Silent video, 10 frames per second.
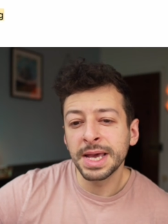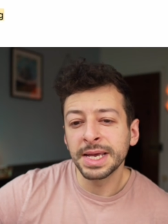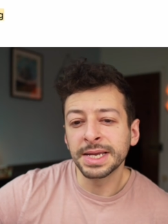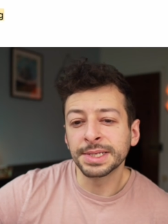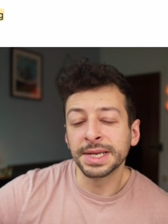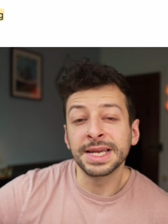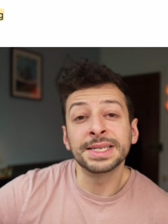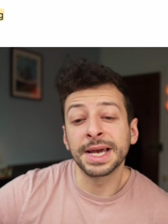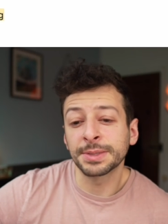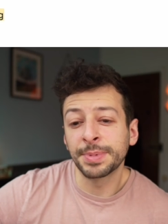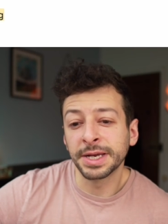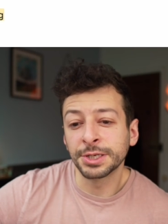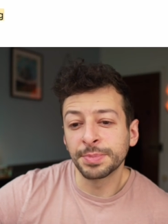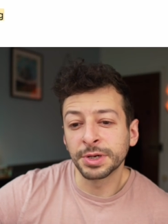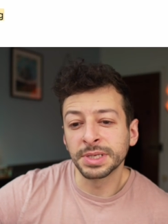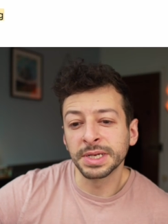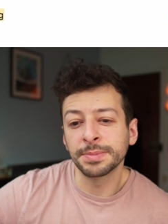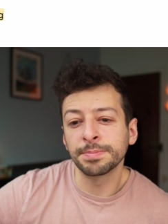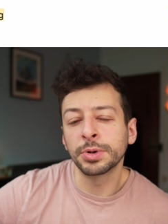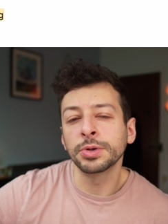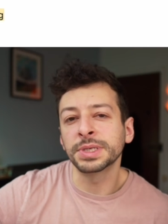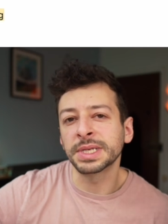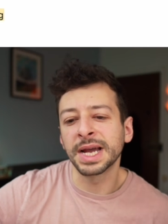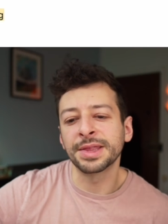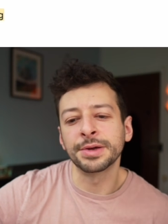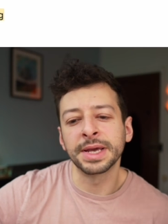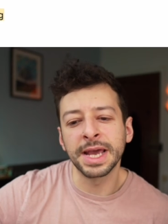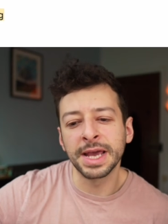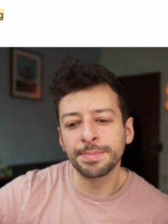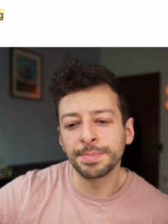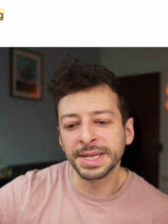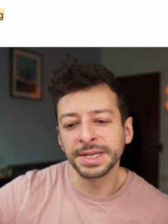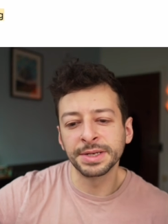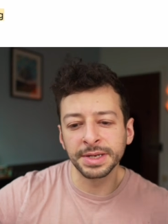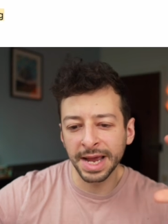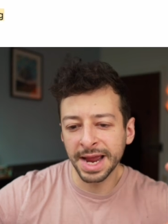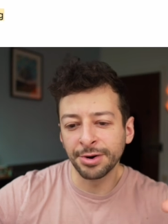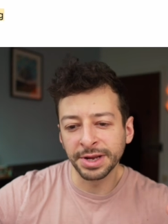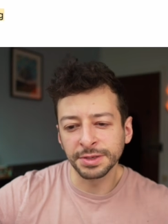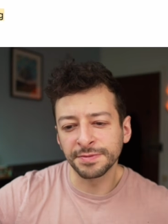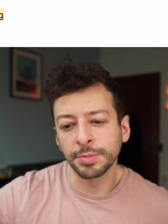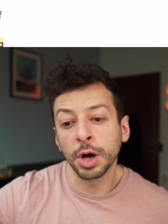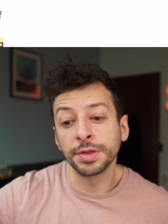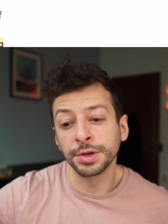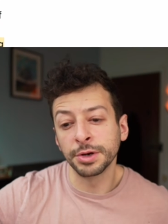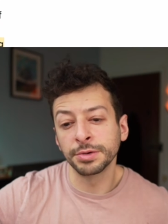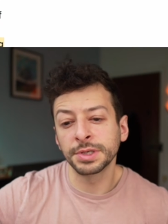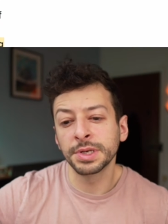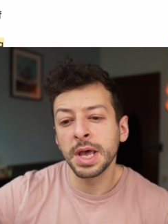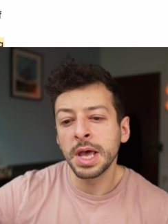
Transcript: is an index page because it pulls together embedded areas from other notes